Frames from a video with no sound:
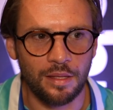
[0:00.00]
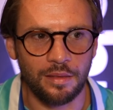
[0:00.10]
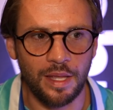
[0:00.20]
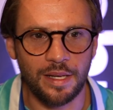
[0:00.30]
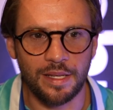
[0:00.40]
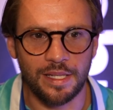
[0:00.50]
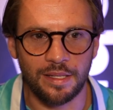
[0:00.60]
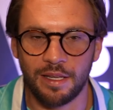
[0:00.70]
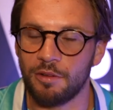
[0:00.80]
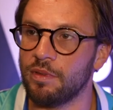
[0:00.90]
Then they
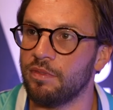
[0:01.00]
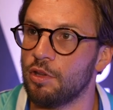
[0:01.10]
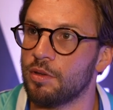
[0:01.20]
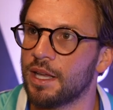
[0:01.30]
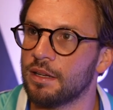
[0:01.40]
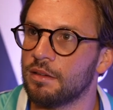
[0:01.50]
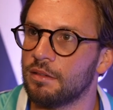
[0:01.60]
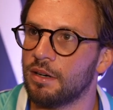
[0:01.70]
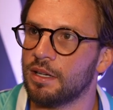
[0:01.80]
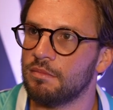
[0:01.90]
said deal with UCAD,
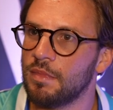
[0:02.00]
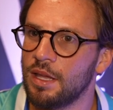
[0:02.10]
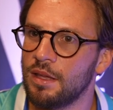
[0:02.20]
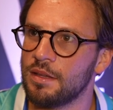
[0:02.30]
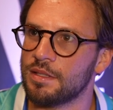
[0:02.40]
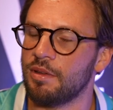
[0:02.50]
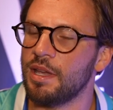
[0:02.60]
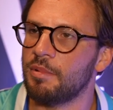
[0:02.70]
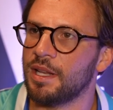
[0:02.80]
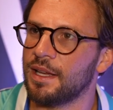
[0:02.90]
right? So
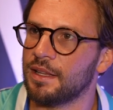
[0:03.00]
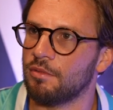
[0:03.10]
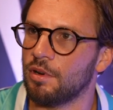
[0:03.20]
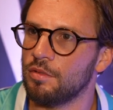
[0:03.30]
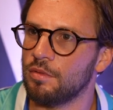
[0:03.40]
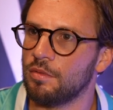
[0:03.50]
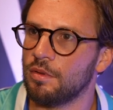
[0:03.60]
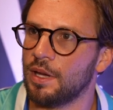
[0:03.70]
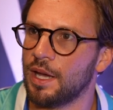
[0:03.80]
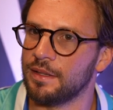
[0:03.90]
he went down the route
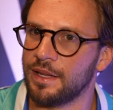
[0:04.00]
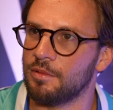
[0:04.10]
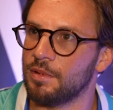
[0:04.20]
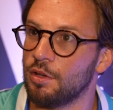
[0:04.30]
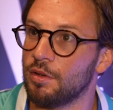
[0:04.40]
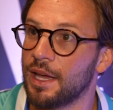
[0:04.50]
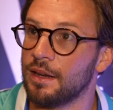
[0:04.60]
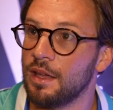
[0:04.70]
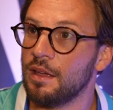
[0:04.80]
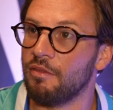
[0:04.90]
and dealt with UCAD
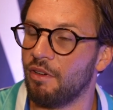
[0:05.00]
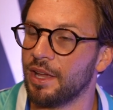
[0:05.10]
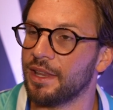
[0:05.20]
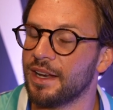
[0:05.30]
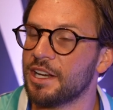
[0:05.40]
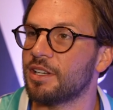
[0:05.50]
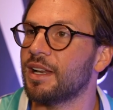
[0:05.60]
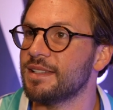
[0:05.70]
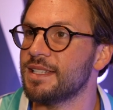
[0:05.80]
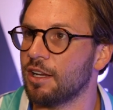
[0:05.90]
via the
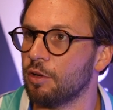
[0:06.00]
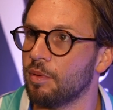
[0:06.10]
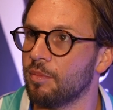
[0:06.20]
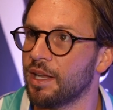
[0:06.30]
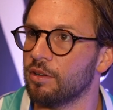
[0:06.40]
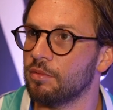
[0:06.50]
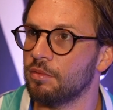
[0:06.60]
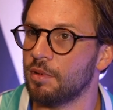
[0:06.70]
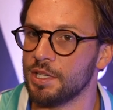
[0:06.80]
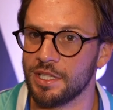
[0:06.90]
National Anti-Doping Panel,
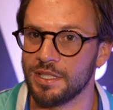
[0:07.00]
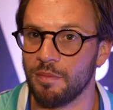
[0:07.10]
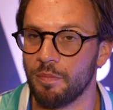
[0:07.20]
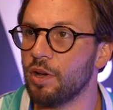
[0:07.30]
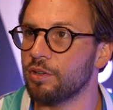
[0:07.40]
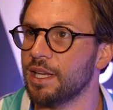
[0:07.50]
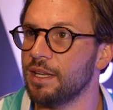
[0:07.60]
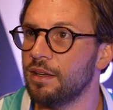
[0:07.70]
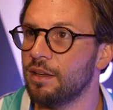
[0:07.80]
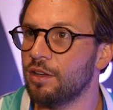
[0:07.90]
which is the
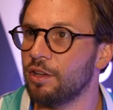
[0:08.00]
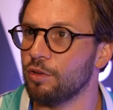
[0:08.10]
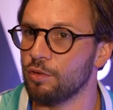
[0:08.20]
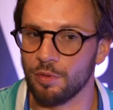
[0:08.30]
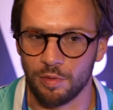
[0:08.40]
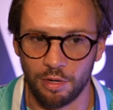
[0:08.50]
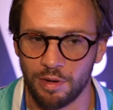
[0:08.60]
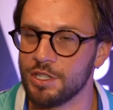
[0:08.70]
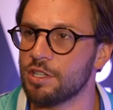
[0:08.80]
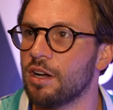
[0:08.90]
body who are
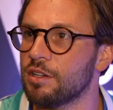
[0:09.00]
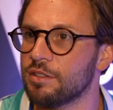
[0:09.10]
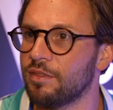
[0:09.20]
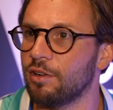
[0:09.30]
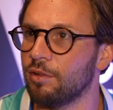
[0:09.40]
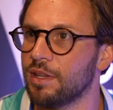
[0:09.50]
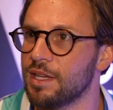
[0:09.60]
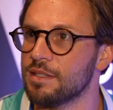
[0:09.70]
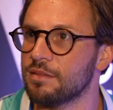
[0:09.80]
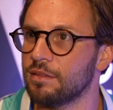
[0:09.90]
in charge of all of
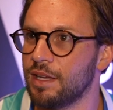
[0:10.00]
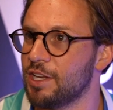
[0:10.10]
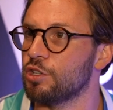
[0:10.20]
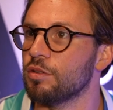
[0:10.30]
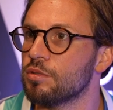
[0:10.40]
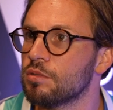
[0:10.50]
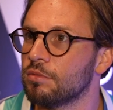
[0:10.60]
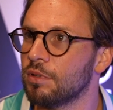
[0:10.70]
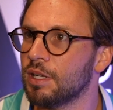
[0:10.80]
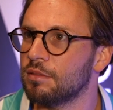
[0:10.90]
these issues,
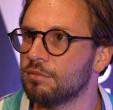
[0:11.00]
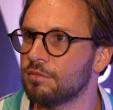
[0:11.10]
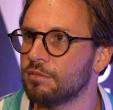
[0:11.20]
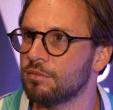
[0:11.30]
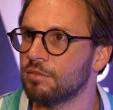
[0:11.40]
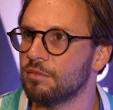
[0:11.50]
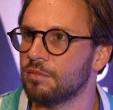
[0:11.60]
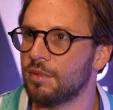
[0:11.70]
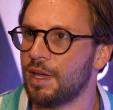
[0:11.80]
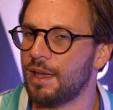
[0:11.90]
right?
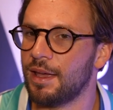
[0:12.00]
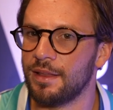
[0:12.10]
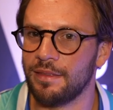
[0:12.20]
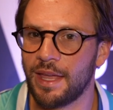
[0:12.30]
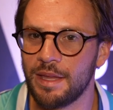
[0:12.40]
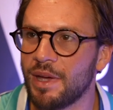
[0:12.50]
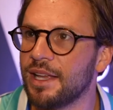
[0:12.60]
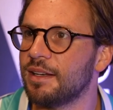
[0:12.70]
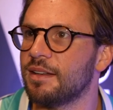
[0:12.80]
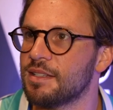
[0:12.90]
They
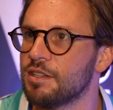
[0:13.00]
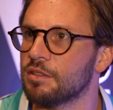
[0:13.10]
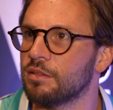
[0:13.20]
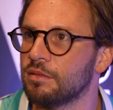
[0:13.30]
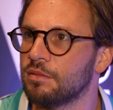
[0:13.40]
made a decision.